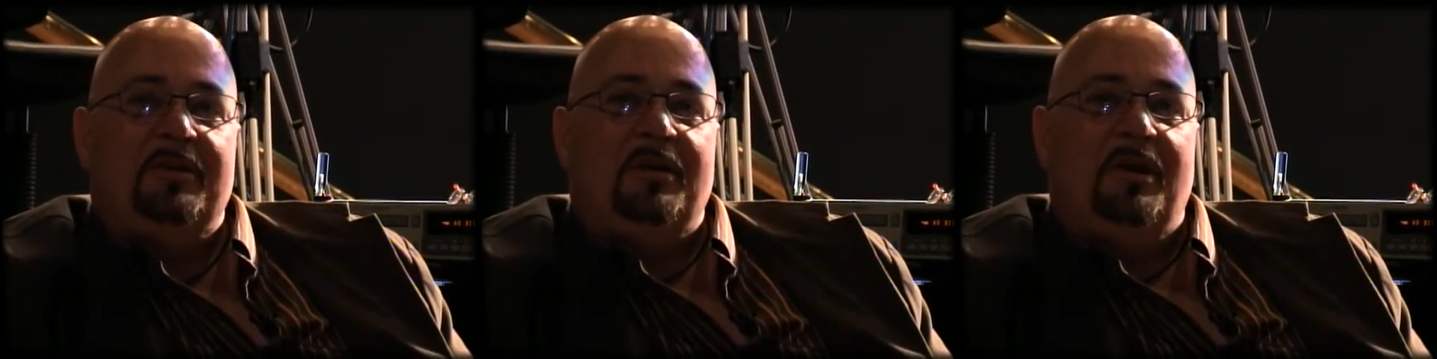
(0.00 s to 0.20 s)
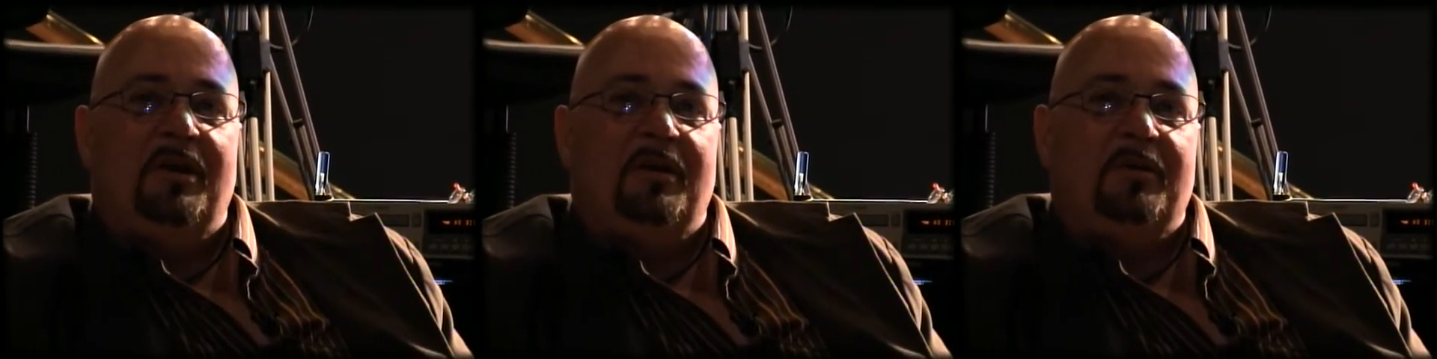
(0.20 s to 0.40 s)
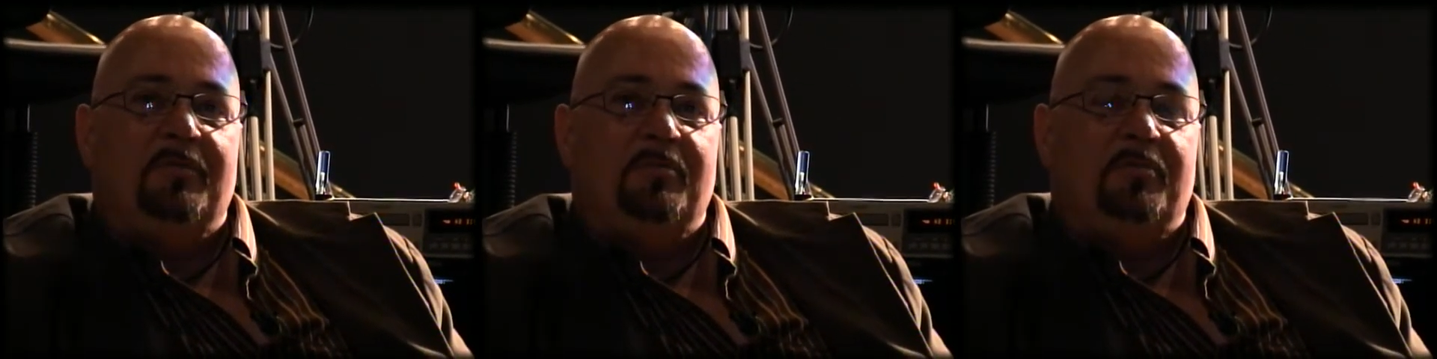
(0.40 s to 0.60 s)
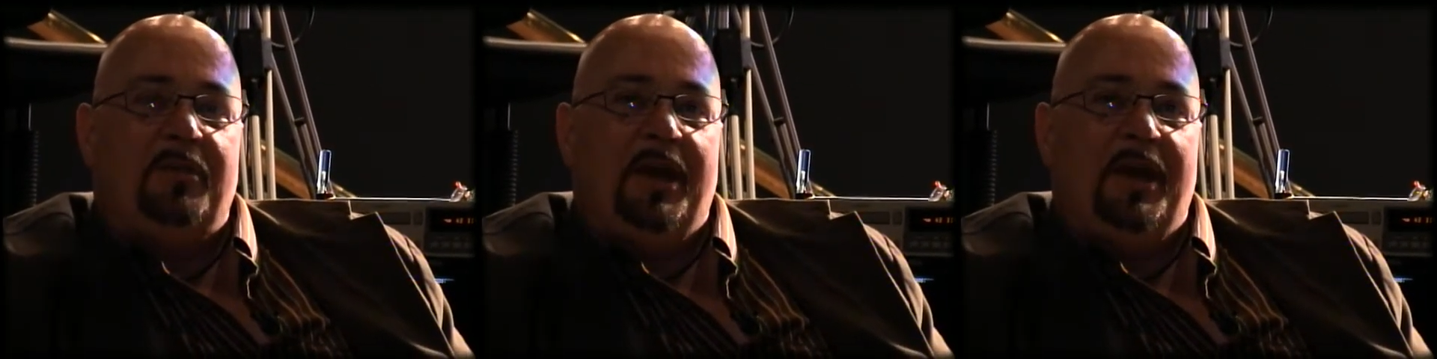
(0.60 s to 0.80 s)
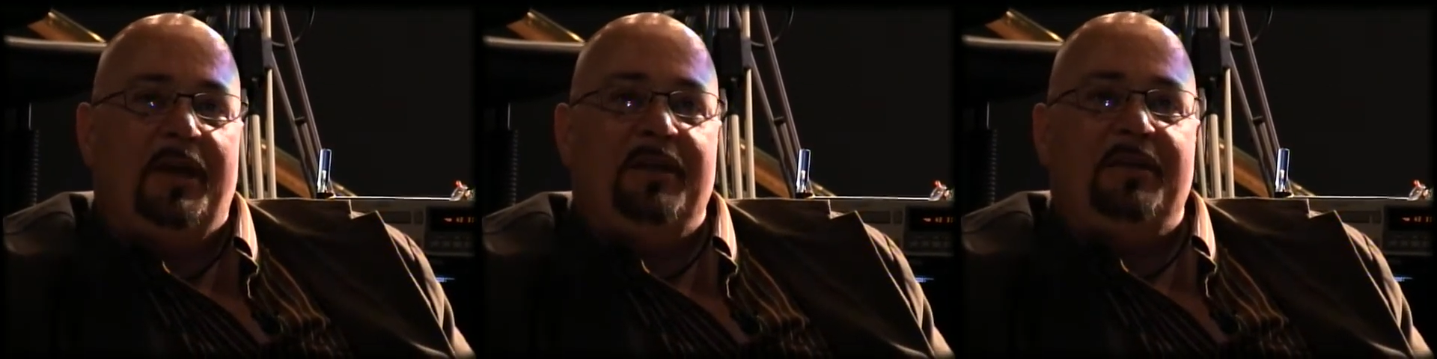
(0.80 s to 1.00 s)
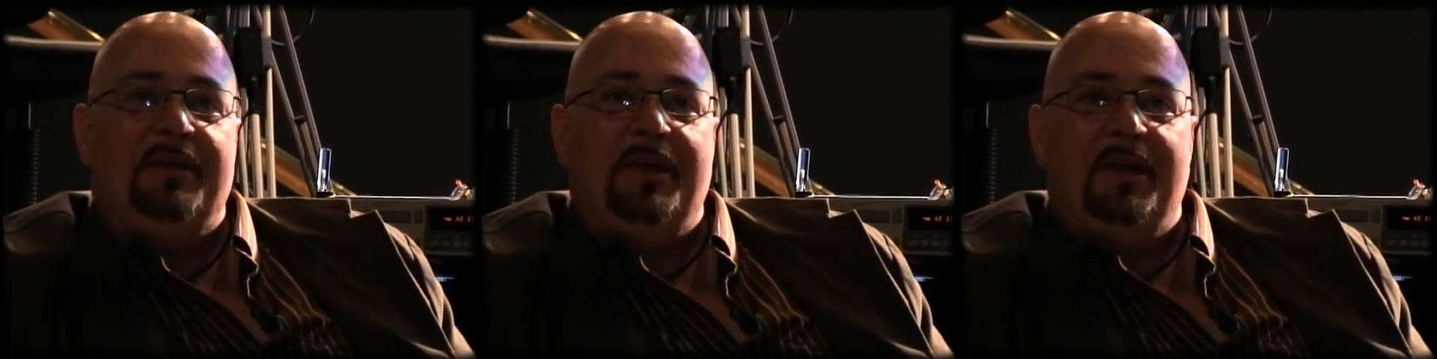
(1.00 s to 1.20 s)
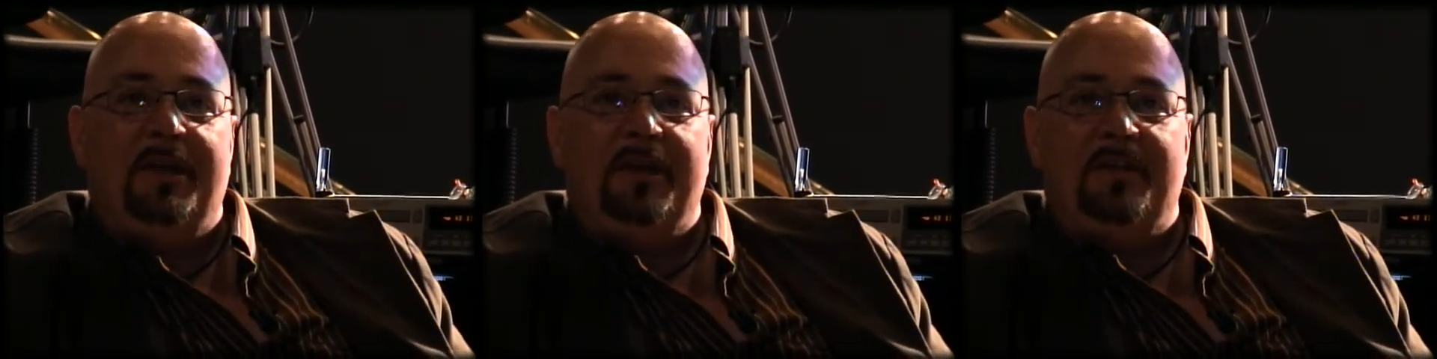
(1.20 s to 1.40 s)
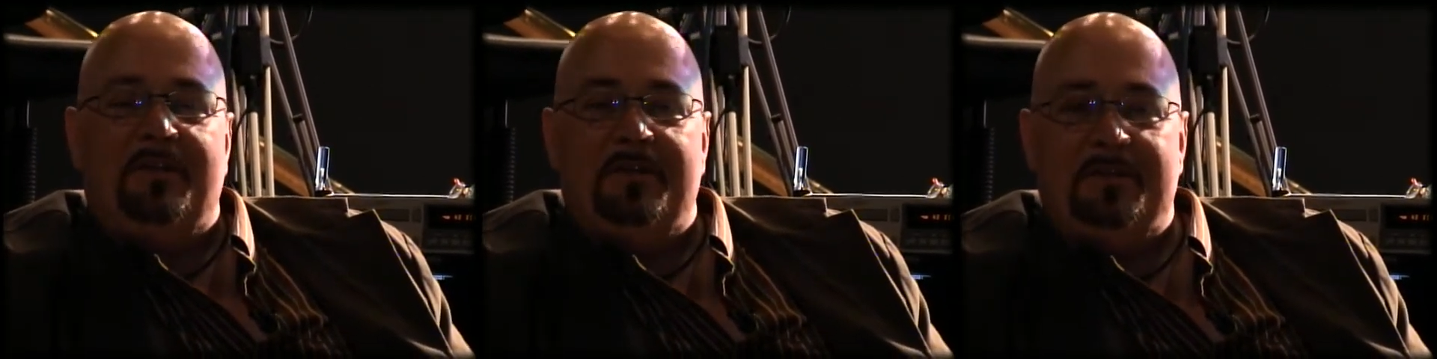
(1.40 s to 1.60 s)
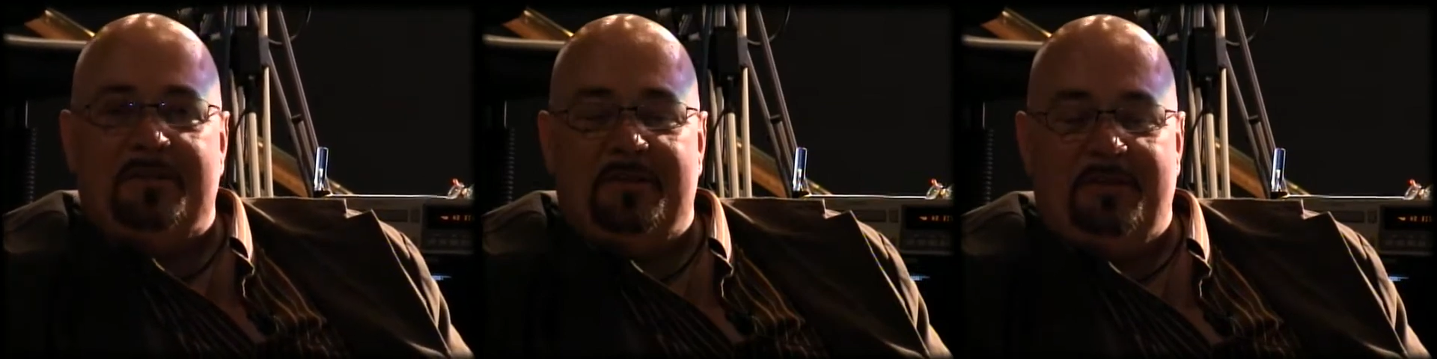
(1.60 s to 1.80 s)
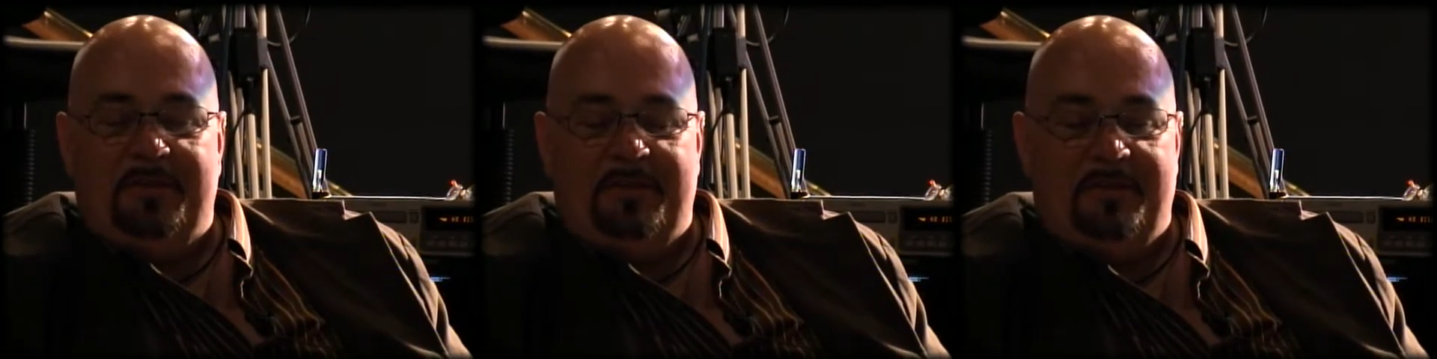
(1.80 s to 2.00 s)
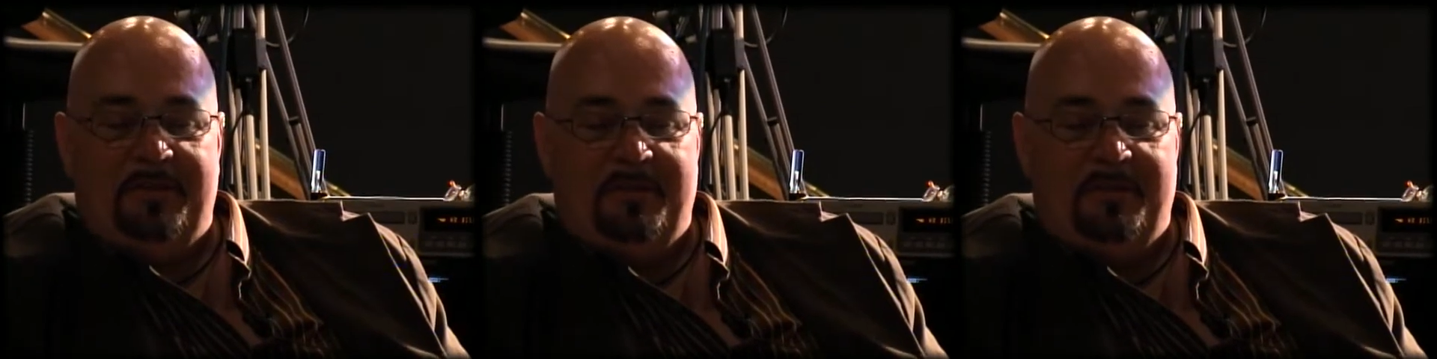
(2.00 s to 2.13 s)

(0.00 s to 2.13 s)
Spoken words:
Pat and Danny Liston.